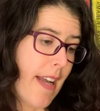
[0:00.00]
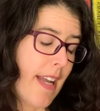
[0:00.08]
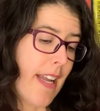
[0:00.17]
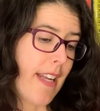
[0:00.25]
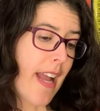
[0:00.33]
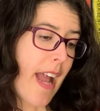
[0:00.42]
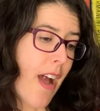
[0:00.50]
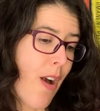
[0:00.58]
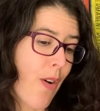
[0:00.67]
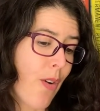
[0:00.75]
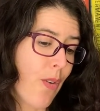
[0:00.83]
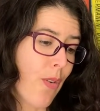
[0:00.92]
and
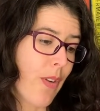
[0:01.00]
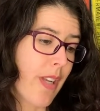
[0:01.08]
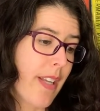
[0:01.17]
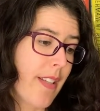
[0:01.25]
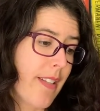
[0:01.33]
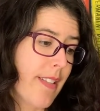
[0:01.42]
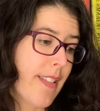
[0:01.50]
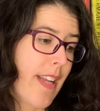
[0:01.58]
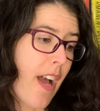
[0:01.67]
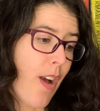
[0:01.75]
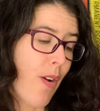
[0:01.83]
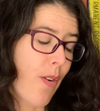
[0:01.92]
how he's
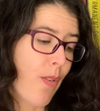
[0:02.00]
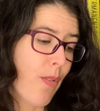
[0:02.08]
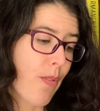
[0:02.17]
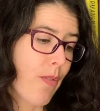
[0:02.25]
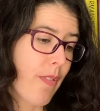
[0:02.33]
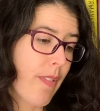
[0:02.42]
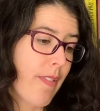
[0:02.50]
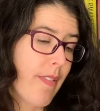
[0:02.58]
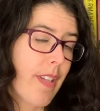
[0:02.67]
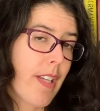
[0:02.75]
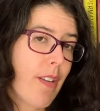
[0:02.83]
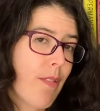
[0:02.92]
now,
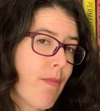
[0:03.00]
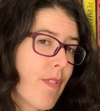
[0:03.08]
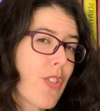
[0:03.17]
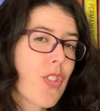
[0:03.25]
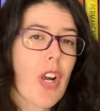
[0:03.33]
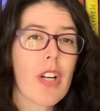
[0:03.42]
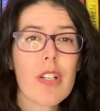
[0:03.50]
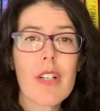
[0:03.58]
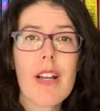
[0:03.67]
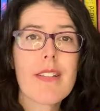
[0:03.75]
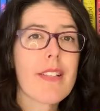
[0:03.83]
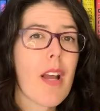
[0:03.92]
you know,
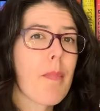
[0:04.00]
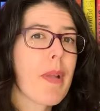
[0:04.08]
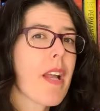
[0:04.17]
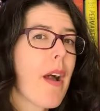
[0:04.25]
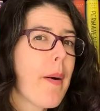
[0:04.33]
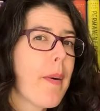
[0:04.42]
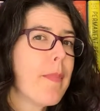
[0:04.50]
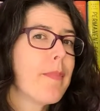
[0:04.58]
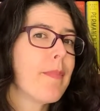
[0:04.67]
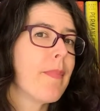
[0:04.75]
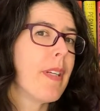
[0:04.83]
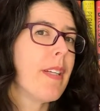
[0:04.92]
Stargirl has now
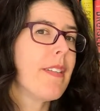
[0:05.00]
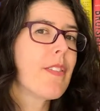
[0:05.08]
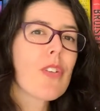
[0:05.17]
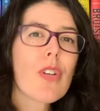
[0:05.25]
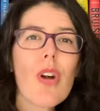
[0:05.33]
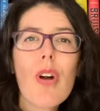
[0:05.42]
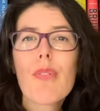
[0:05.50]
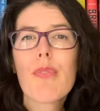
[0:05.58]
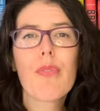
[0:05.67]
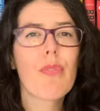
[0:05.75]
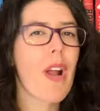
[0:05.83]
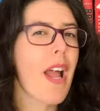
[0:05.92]
become his
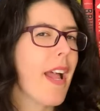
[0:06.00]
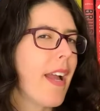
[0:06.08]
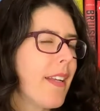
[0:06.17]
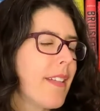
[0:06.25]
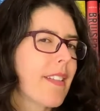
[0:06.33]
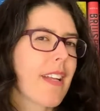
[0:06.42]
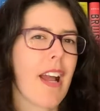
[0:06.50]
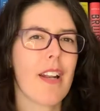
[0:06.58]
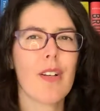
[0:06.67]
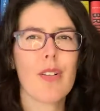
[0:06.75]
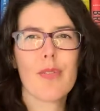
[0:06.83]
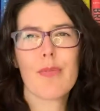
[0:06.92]
girlfriend, kind
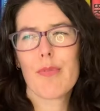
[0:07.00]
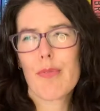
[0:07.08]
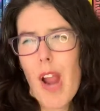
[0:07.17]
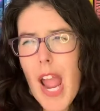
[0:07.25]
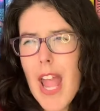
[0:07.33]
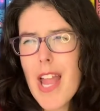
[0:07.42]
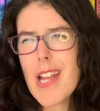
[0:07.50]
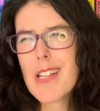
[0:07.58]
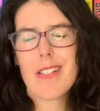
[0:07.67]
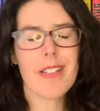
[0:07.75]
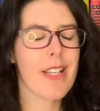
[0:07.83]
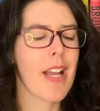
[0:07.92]
of
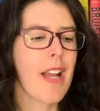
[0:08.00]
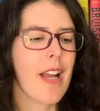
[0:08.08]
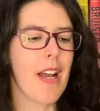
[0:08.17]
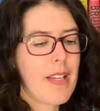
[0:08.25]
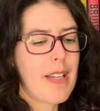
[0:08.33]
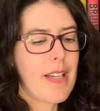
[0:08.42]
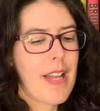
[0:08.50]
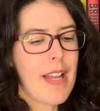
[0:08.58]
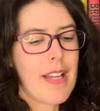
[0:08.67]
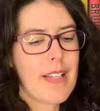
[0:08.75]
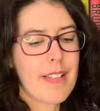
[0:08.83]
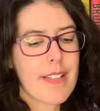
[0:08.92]
friend,
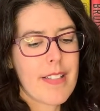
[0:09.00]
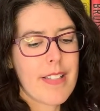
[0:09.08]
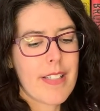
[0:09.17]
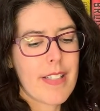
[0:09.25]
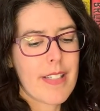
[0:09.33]
and